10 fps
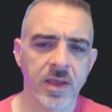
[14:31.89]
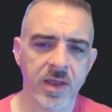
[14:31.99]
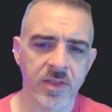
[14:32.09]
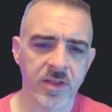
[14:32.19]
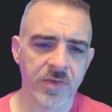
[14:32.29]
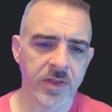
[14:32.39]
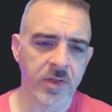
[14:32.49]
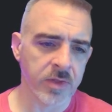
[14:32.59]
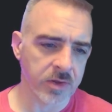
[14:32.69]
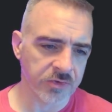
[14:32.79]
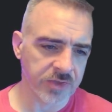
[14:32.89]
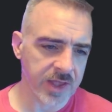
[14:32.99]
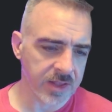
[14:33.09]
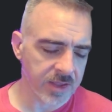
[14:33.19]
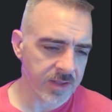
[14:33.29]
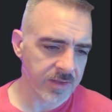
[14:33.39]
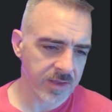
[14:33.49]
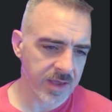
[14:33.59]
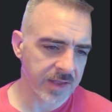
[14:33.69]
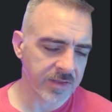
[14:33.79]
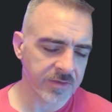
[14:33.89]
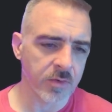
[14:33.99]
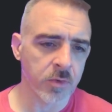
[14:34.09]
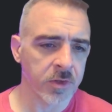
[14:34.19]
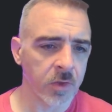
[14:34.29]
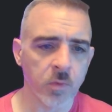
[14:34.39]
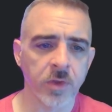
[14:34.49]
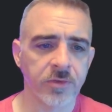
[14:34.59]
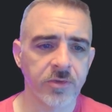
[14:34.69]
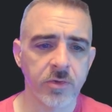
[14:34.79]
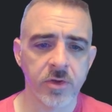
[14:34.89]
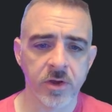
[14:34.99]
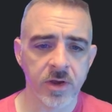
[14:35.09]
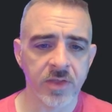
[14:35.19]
And then if I don't understand it, act as a one-on-one tutor.